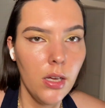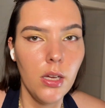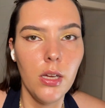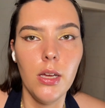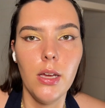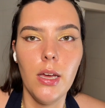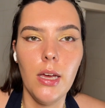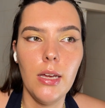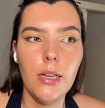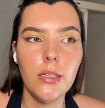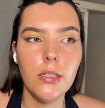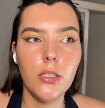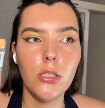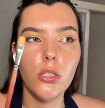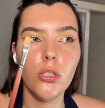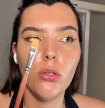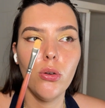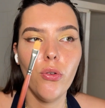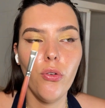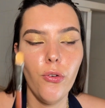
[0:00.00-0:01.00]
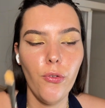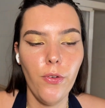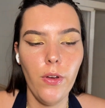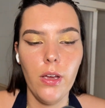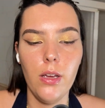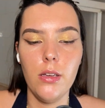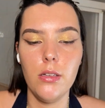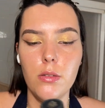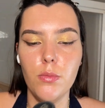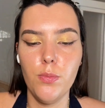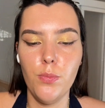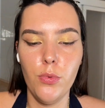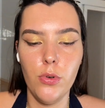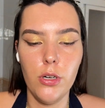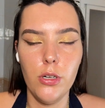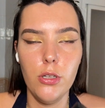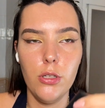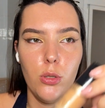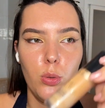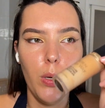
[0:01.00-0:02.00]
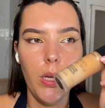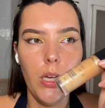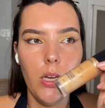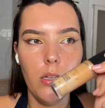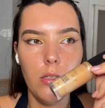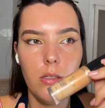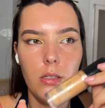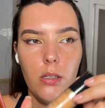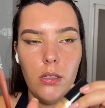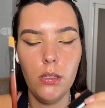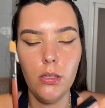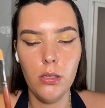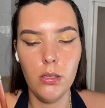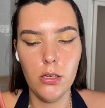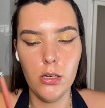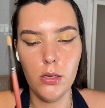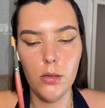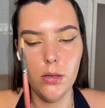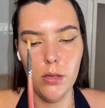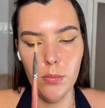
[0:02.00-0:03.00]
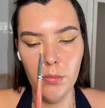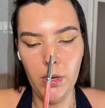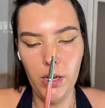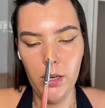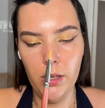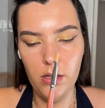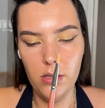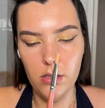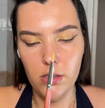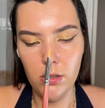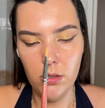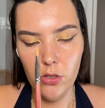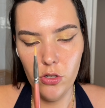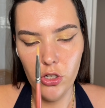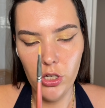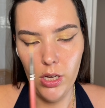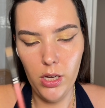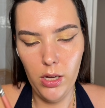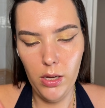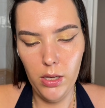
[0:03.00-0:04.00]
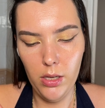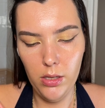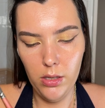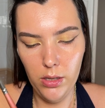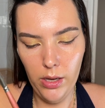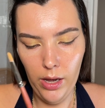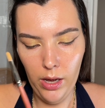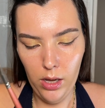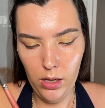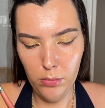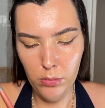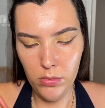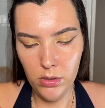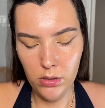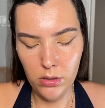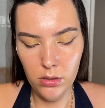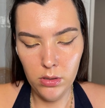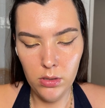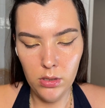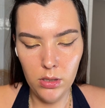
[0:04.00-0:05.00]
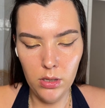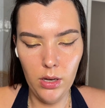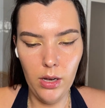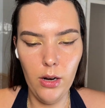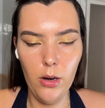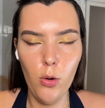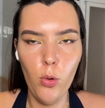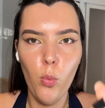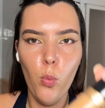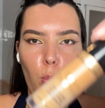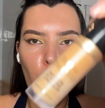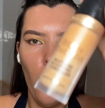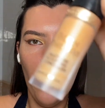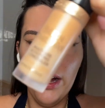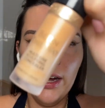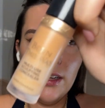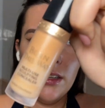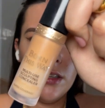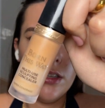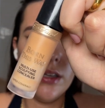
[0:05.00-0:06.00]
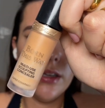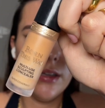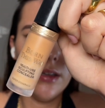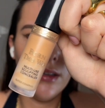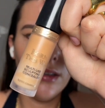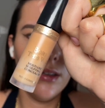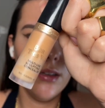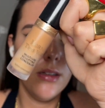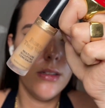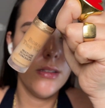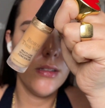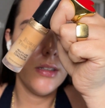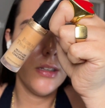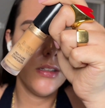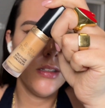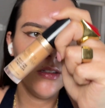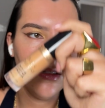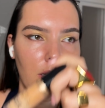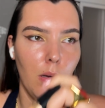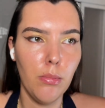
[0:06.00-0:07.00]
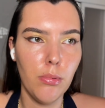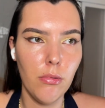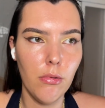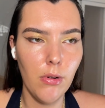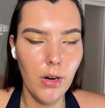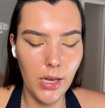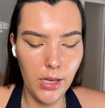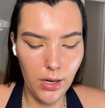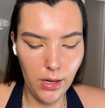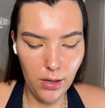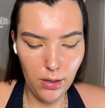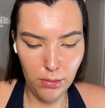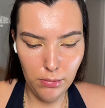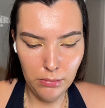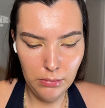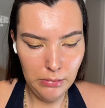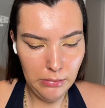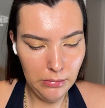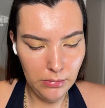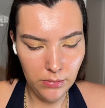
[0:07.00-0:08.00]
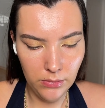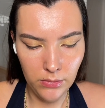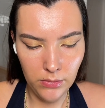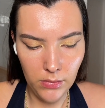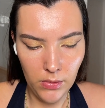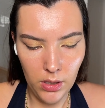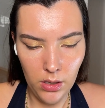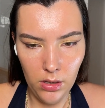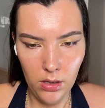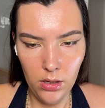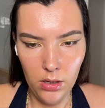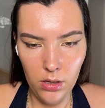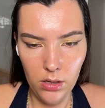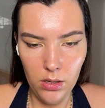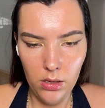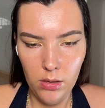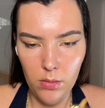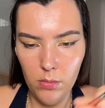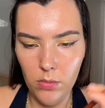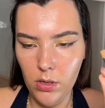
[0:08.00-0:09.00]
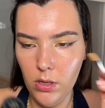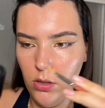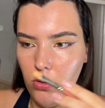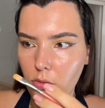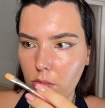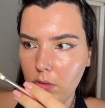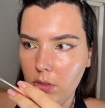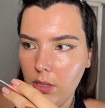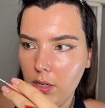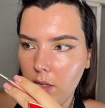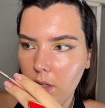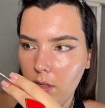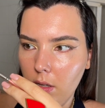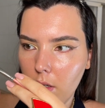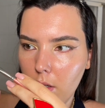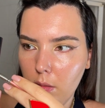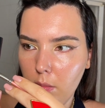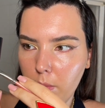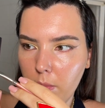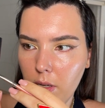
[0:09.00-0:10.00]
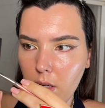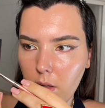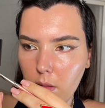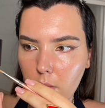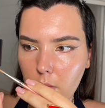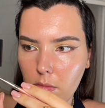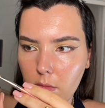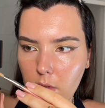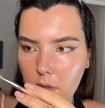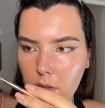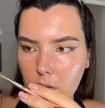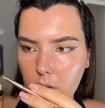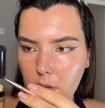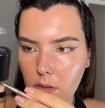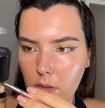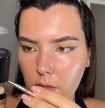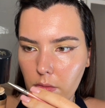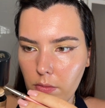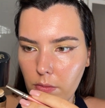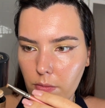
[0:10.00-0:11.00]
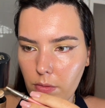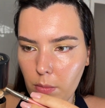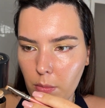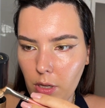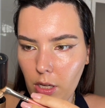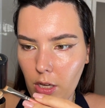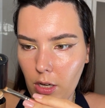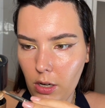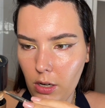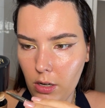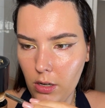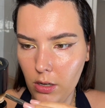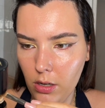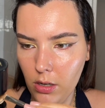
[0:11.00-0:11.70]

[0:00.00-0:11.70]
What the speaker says: and Too Faced Born This Way concealer. Mine is in shade Almond. I don't know why it's like separating. I'm gonna use like a little bit from here.